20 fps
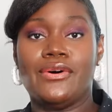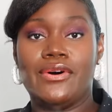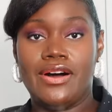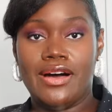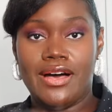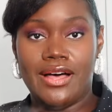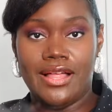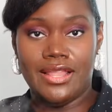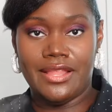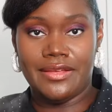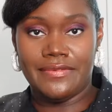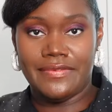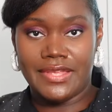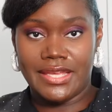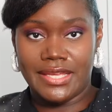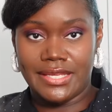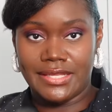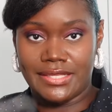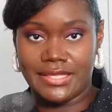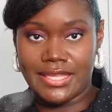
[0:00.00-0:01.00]
all of
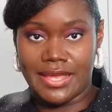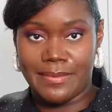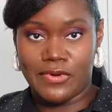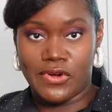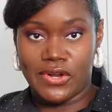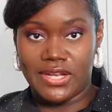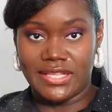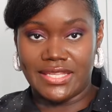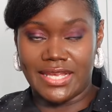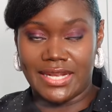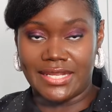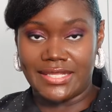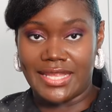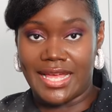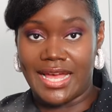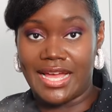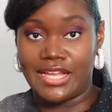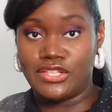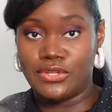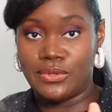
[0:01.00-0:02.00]
this, I'm going to set
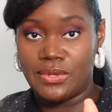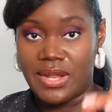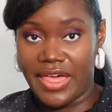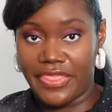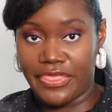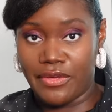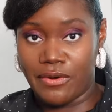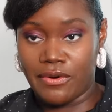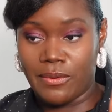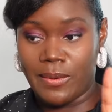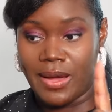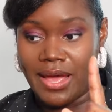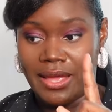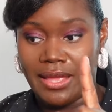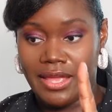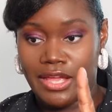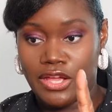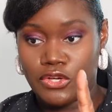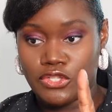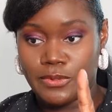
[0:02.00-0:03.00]
aside. Do not throw it
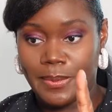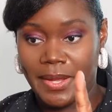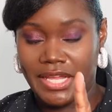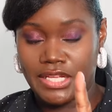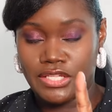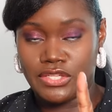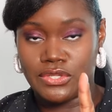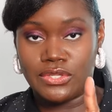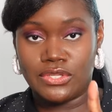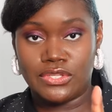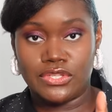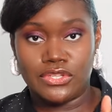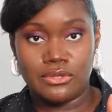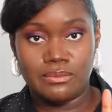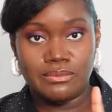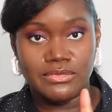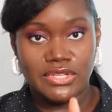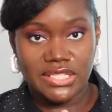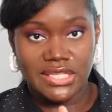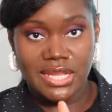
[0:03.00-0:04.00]
away. It goes back into the
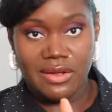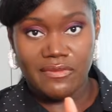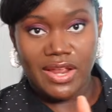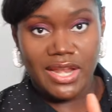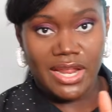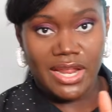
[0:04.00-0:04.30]
soup, just not right